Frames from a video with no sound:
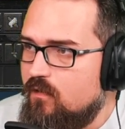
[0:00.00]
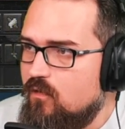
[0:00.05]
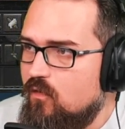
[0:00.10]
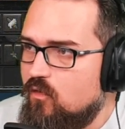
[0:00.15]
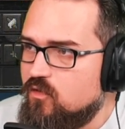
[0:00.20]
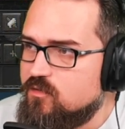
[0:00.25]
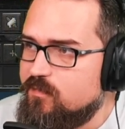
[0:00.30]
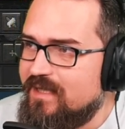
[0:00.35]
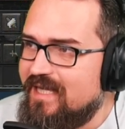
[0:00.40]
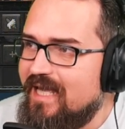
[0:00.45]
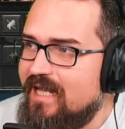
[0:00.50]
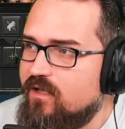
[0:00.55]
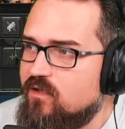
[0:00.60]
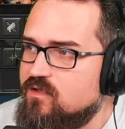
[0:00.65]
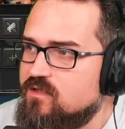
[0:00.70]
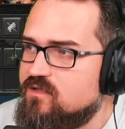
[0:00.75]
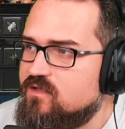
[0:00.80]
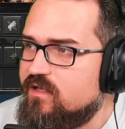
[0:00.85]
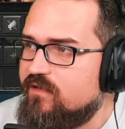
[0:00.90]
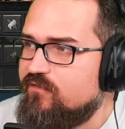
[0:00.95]
Also,
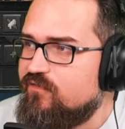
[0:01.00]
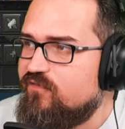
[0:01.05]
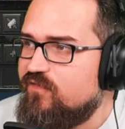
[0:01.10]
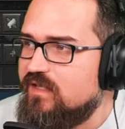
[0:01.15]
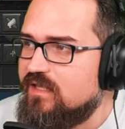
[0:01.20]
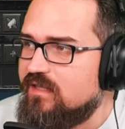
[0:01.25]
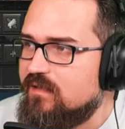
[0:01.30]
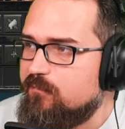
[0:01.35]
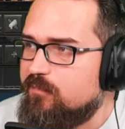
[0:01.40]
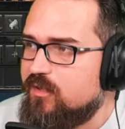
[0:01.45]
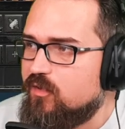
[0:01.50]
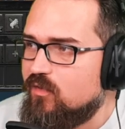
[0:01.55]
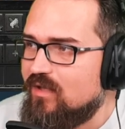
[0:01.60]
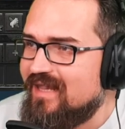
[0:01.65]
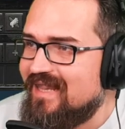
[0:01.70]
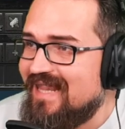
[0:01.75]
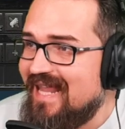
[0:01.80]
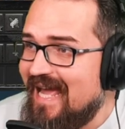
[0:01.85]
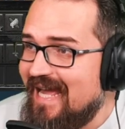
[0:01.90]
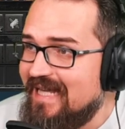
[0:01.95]
Mechanicus can feel the Imperial
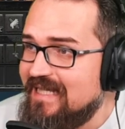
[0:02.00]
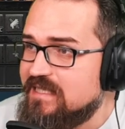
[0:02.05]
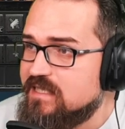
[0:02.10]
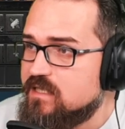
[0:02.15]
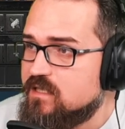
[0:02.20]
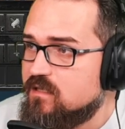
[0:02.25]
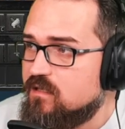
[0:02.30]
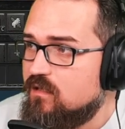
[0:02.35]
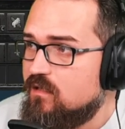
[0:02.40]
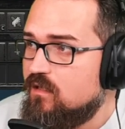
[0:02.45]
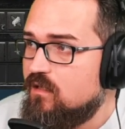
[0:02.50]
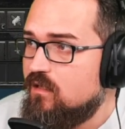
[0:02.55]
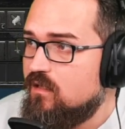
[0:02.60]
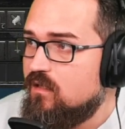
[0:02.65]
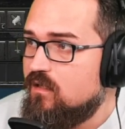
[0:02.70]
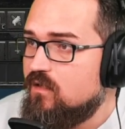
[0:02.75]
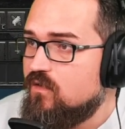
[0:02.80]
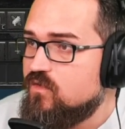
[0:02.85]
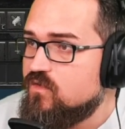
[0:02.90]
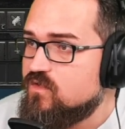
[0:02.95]
Knights.
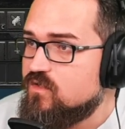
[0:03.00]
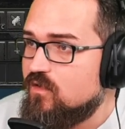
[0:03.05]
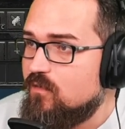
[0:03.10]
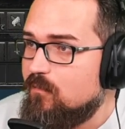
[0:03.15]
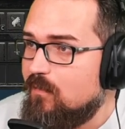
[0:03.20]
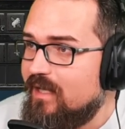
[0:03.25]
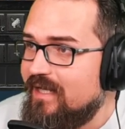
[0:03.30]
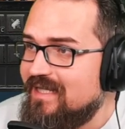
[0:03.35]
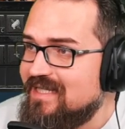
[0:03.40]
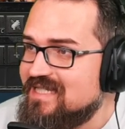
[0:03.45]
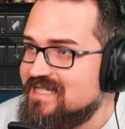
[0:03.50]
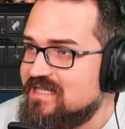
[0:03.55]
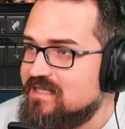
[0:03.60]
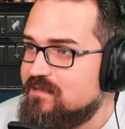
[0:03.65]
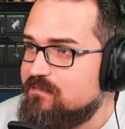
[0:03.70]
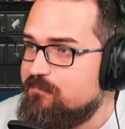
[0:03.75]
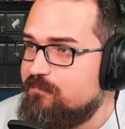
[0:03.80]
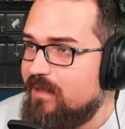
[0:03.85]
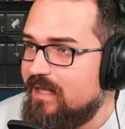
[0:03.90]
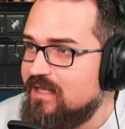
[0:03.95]
So my
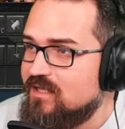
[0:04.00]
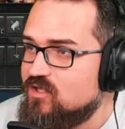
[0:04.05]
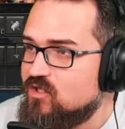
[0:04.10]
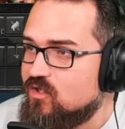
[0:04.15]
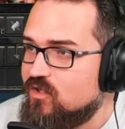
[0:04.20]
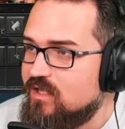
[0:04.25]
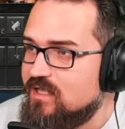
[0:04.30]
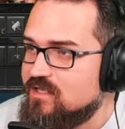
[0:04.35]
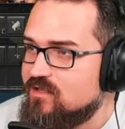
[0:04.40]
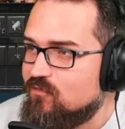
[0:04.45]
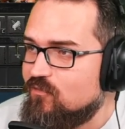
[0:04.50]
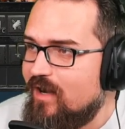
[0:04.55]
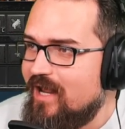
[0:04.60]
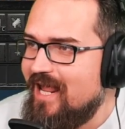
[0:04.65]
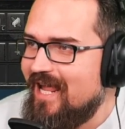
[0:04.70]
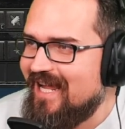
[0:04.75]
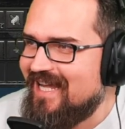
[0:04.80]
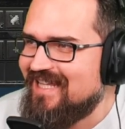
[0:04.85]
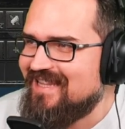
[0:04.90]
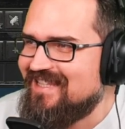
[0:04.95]
dispenser is
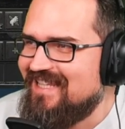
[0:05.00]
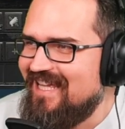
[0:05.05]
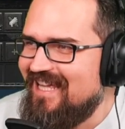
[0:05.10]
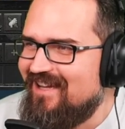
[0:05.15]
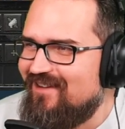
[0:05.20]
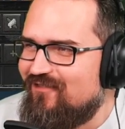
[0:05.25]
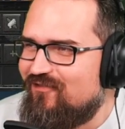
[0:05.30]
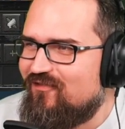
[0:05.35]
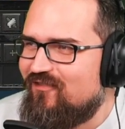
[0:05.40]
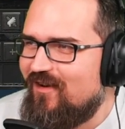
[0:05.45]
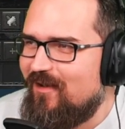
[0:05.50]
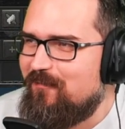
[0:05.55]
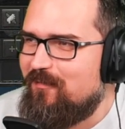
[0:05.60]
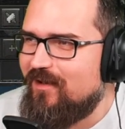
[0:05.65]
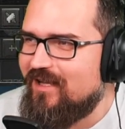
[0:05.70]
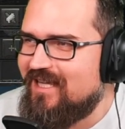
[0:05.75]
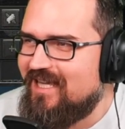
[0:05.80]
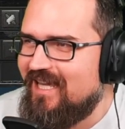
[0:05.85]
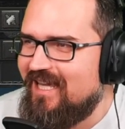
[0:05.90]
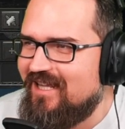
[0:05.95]
erect, a
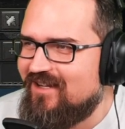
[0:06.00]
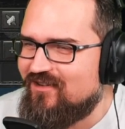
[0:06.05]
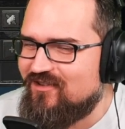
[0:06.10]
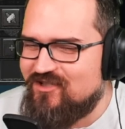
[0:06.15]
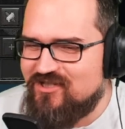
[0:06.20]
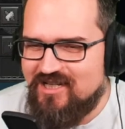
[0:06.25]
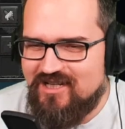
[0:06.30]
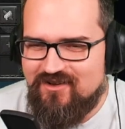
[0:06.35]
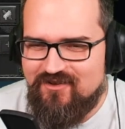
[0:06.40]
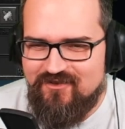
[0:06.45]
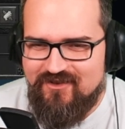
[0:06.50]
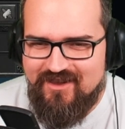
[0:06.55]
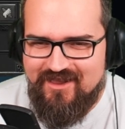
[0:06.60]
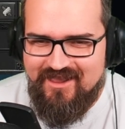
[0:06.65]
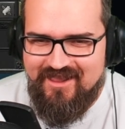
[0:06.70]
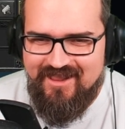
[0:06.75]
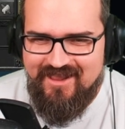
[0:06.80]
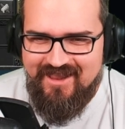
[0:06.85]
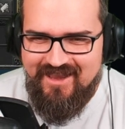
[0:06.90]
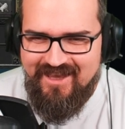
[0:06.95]
fabricator
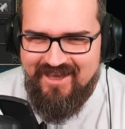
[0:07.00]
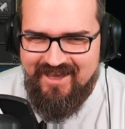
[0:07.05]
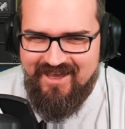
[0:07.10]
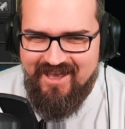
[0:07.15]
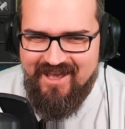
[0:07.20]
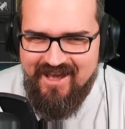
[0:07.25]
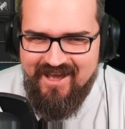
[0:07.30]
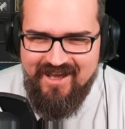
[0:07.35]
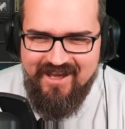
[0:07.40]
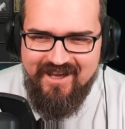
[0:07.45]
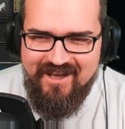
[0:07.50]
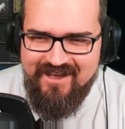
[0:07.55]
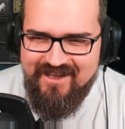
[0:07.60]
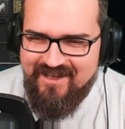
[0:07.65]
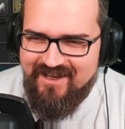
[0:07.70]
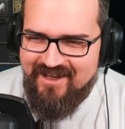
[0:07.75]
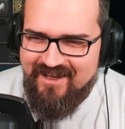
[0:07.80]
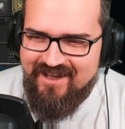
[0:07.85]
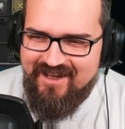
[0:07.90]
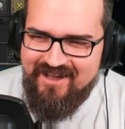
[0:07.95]
general.
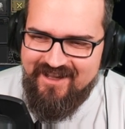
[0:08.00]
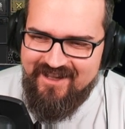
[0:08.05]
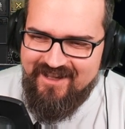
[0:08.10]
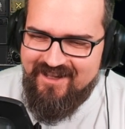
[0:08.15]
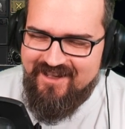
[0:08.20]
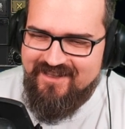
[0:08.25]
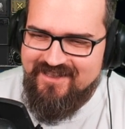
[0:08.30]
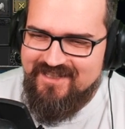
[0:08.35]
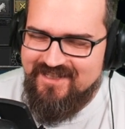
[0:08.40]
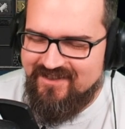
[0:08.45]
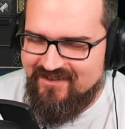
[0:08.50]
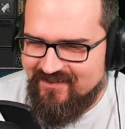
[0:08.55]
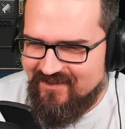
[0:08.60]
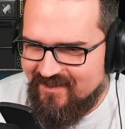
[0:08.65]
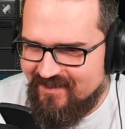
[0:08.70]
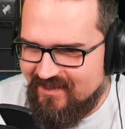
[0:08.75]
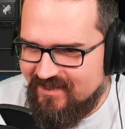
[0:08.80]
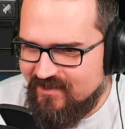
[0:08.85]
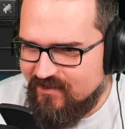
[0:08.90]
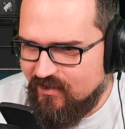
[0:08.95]
Here,
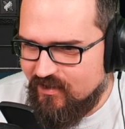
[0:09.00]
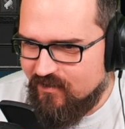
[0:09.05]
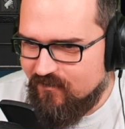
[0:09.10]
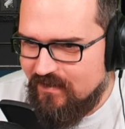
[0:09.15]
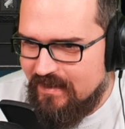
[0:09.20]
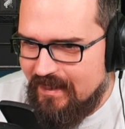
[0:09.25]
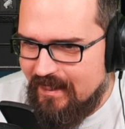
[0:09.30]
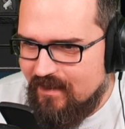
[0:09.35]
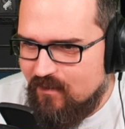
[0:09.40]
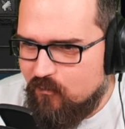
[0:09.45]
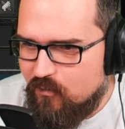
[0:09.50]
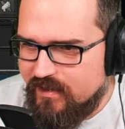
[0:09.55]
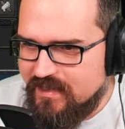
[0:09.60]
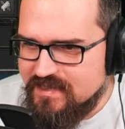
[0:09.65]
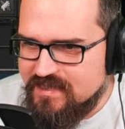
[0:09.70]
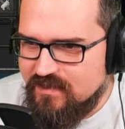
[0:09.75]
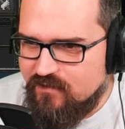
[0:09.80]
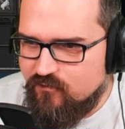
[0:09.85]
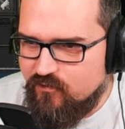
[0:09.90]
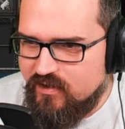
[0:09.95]
yeah, here, yeah. What you can
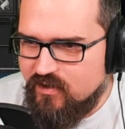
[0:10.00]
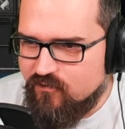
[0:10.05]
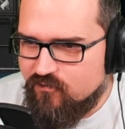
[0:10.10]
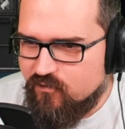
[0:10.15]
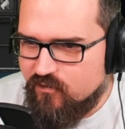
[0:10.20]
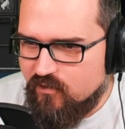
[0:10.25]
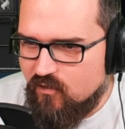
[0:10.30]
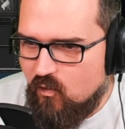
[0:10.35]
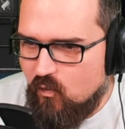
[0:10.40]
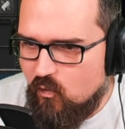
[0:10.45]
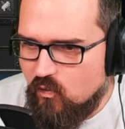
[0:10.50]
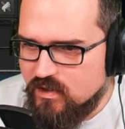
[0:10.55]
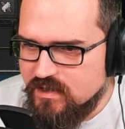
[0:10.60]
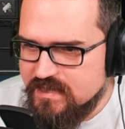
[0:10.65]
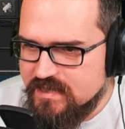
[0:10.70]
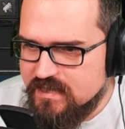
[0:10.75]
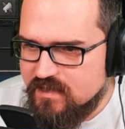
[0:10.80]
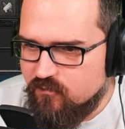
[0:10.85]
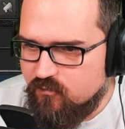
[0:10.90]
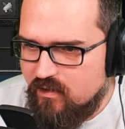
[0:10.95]
see over here for the
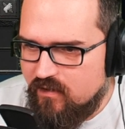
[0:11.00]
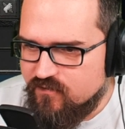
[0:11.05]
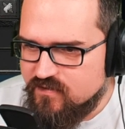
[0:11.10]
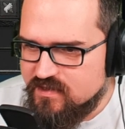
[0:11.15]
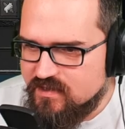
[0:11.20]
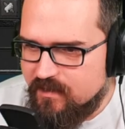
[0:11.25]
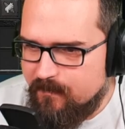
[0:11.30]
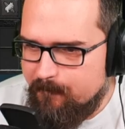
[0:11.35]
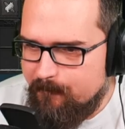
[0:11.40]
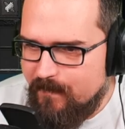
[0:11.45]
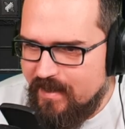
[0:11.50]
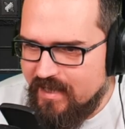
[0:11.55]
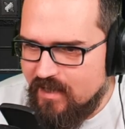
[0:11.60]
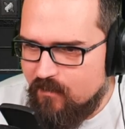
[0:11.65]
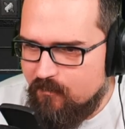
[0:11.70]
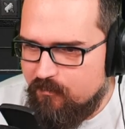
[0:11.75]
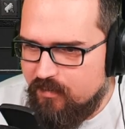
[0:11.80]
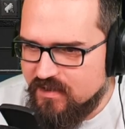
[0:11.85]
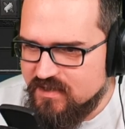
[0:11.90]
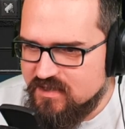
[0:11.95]
orcs, we have some mega
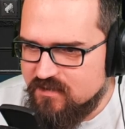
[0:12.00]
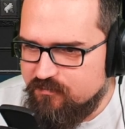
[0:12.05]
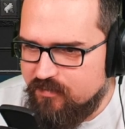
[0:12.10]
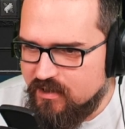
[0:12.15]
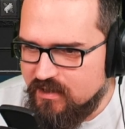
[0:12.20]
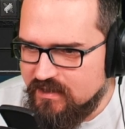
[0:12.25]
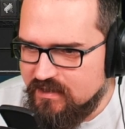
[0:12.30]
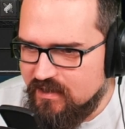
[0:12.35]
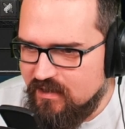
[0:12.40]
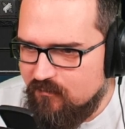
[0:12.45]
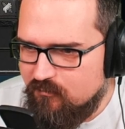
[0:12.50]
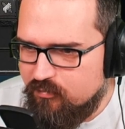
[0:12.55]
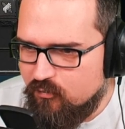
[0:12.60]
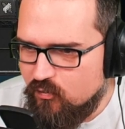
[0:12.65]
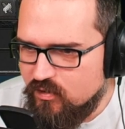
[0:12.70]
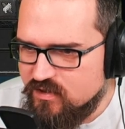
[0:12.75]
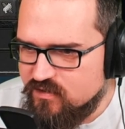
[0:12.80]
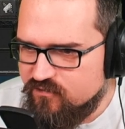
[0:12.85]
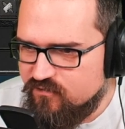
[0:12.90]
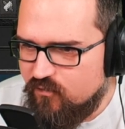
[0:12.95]
bust bunker,
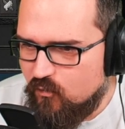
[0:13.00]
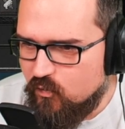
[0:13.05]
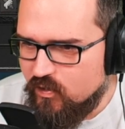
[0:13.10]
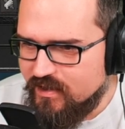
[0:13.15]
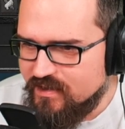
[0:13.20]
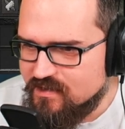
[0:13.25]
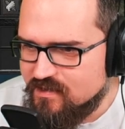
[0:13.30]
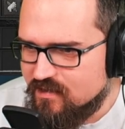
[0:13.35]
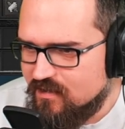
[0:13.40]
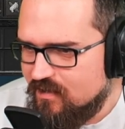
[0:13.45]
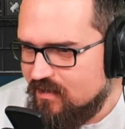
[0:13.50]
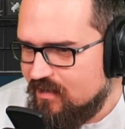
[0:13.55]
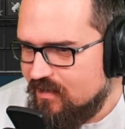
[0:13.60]
boys fort,